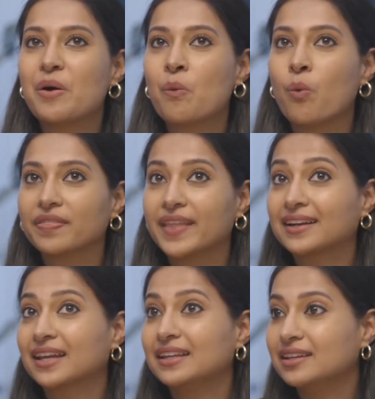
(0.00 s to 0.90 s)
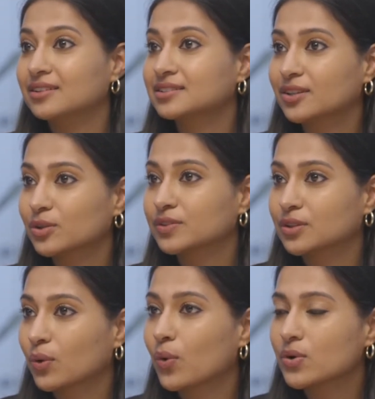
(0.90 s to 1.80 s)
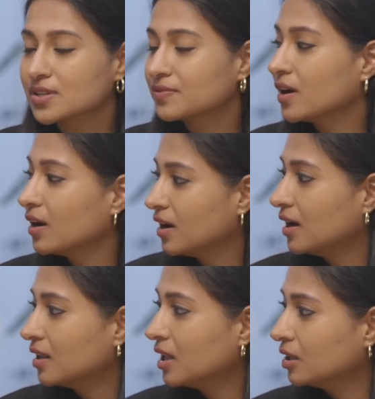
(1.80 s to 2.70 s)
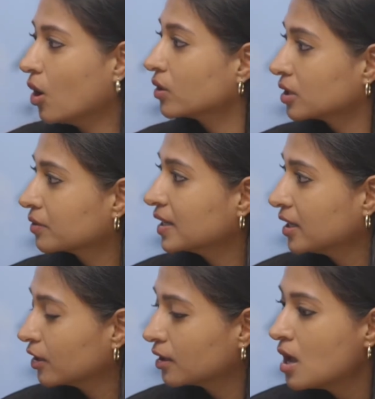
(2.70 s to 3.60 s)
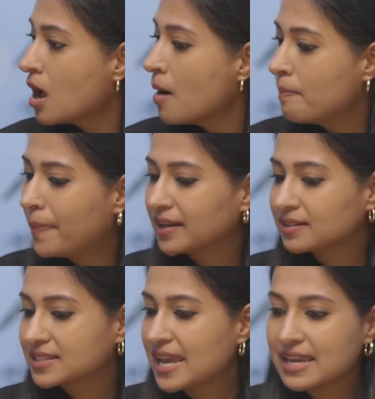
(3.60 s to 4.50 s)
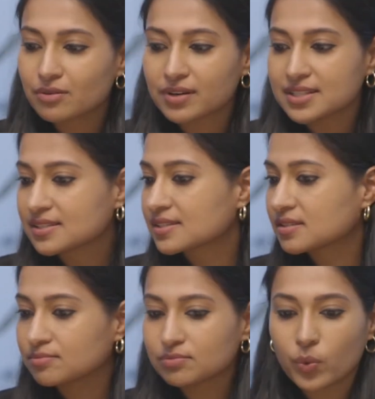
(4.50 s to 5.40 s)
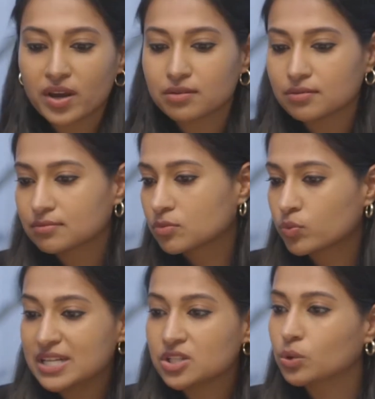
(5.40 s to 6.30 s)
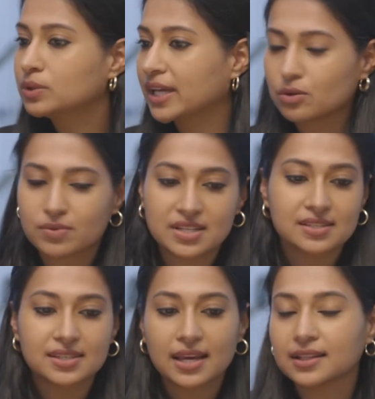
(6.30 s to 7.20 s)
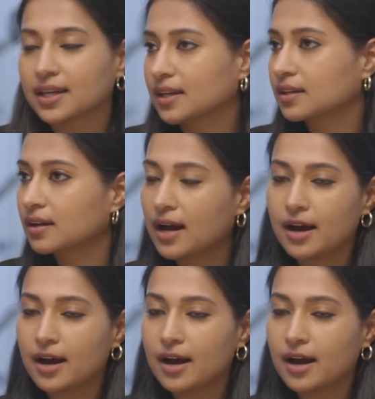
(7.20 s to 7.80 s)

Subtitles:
what that can yield over the course of a long career. But taking risks with retooling, reskilling,